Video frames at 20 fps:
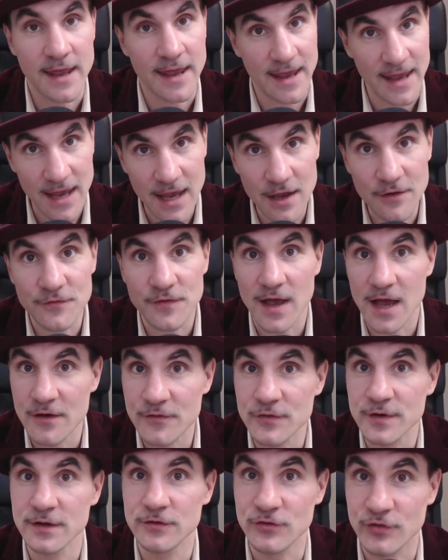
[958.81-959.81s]
If
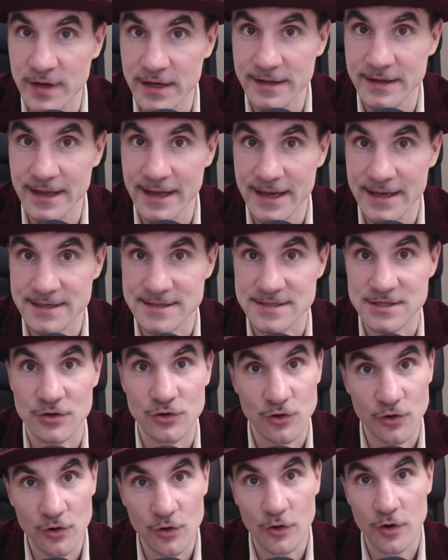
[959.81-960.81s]
every 3 days
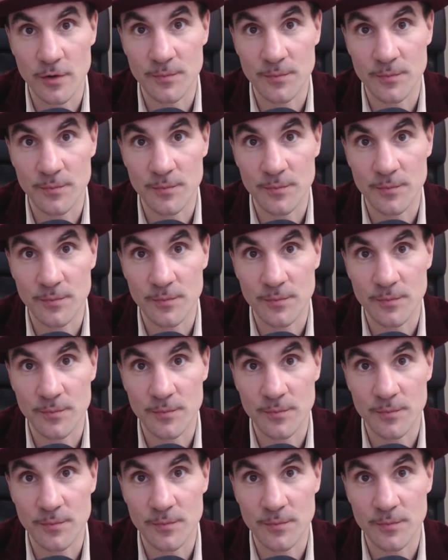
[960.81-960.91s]
you're gonna